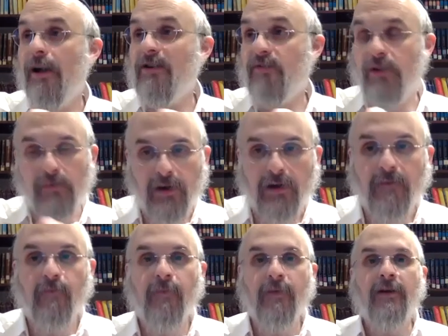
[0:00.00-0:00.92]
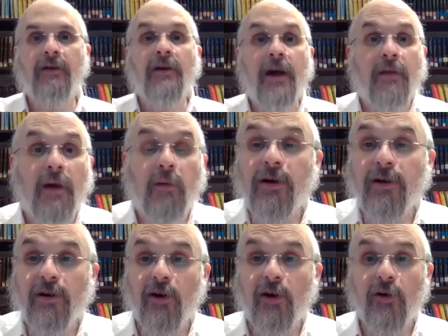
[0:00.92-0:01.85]
lines from the Gemara. And then we're
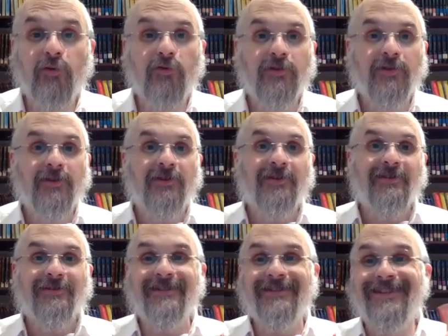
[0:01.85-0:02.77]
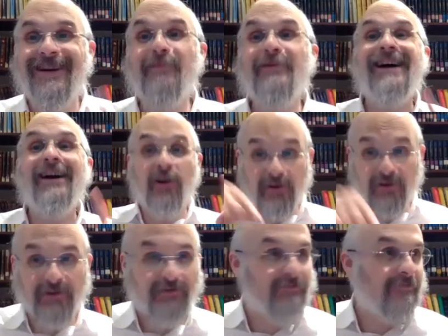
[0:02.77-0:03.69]
going to go to the Rebbe's
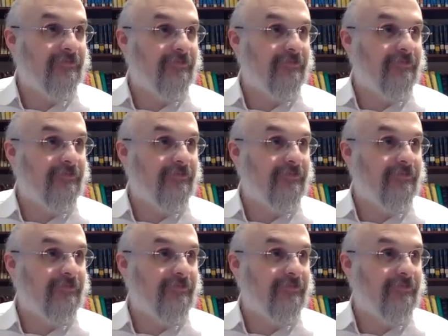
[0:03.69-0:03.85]
Haggadah